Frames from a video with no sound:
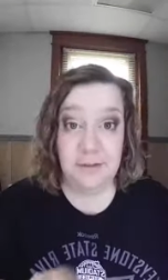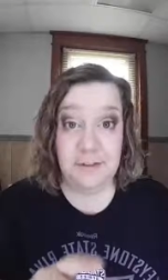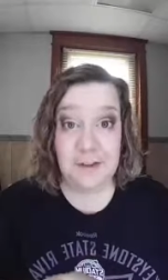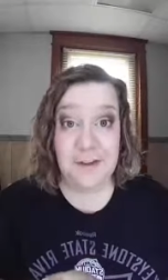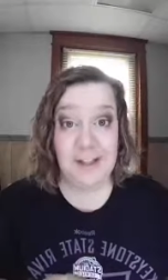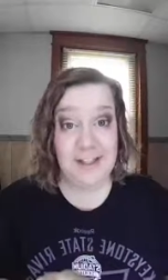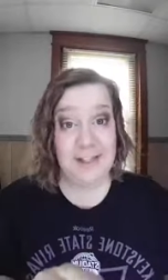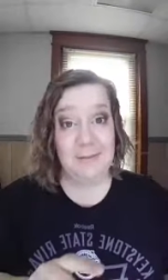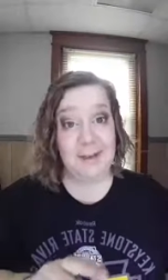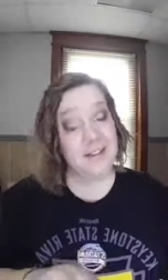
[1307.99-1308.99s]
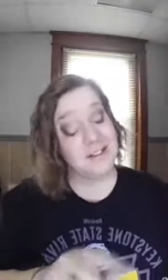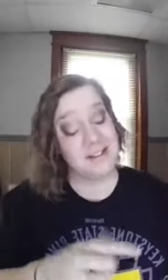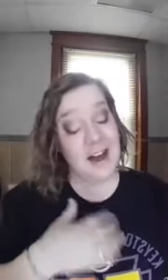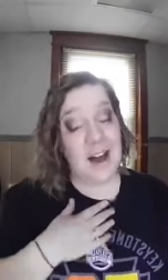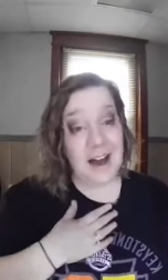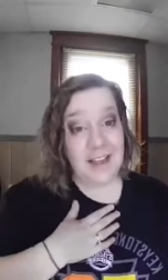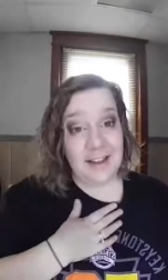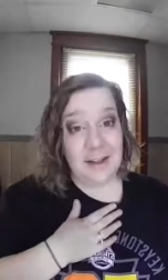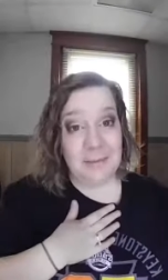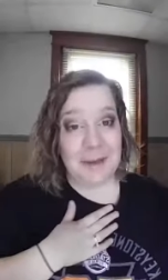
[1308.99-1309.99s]
feel lucky because I
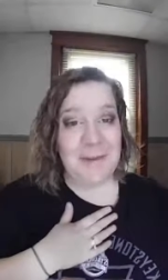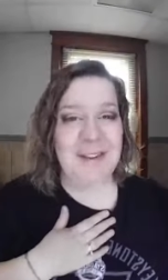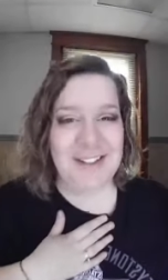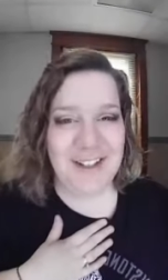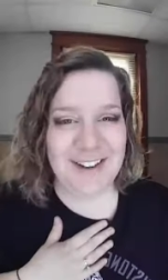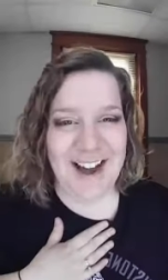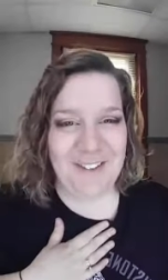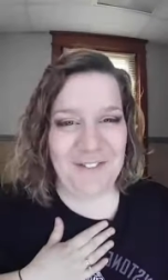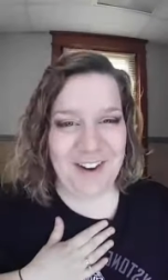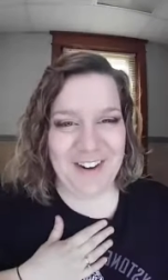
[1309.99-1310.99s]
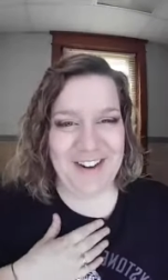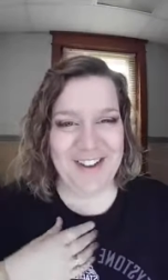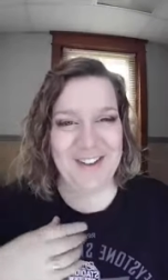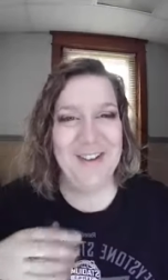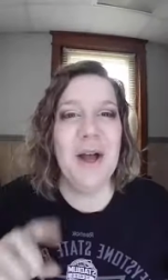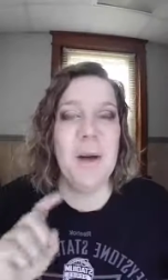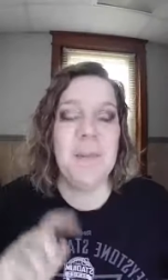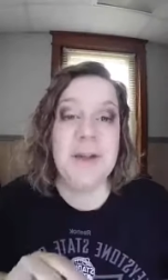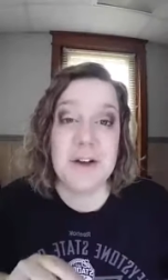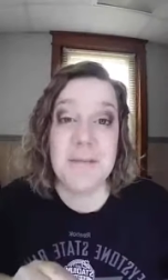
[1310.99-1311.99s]
think that babies are not very cute.
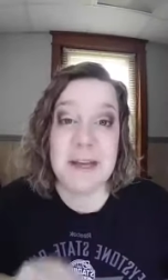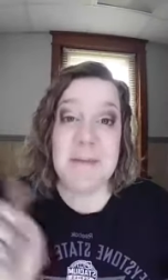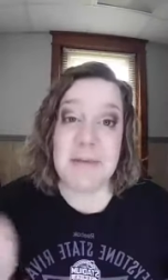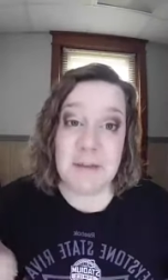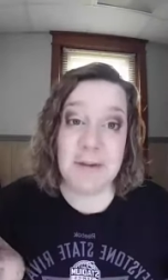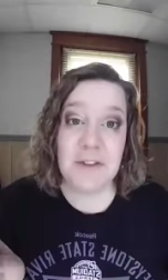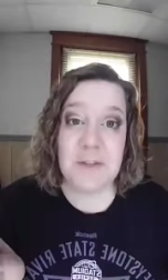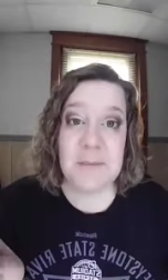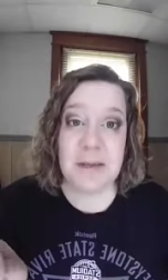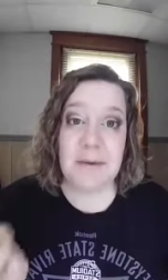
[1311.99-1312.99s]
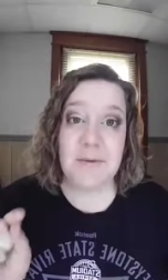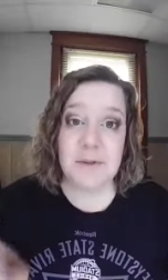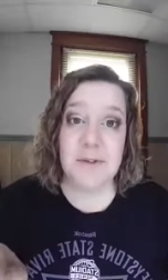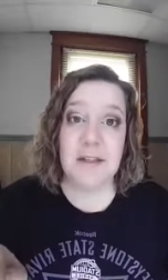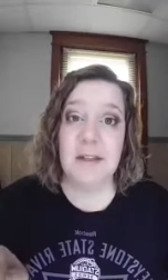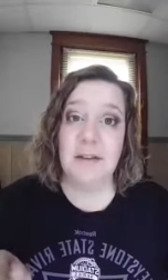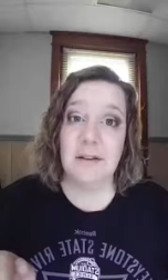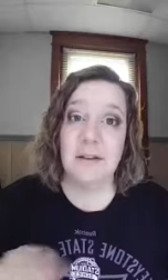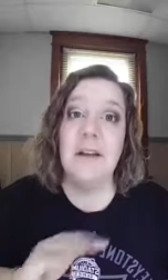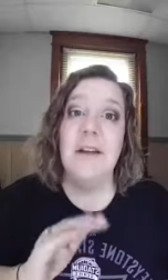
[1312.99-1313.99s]
But your baby and my brother's baby was really
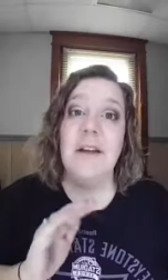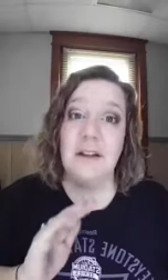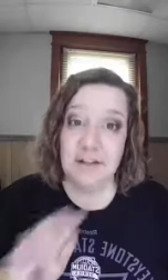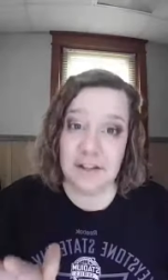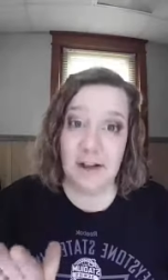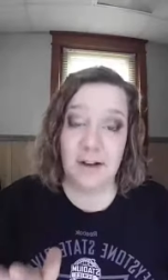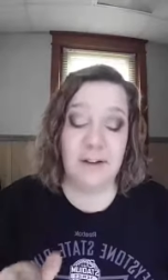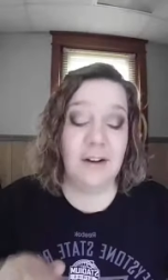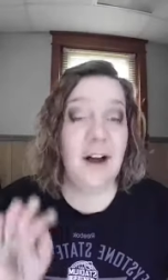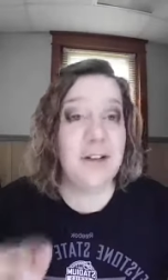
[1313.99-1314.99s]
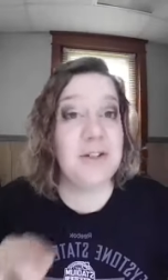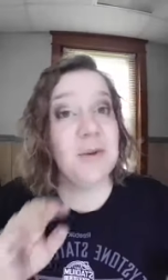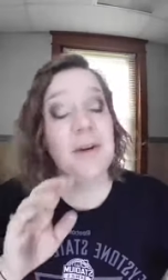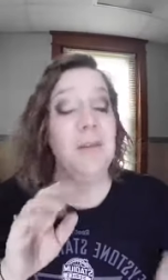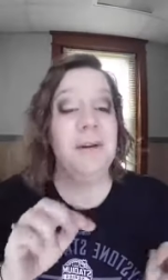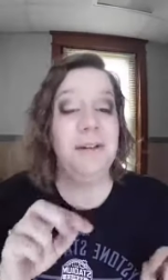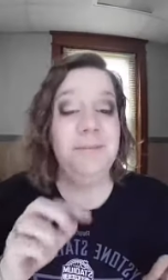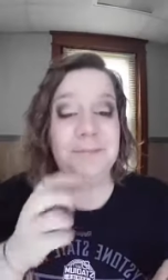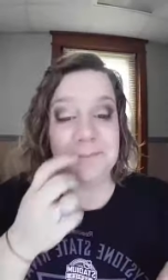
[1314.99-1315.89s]
cute. So adorable.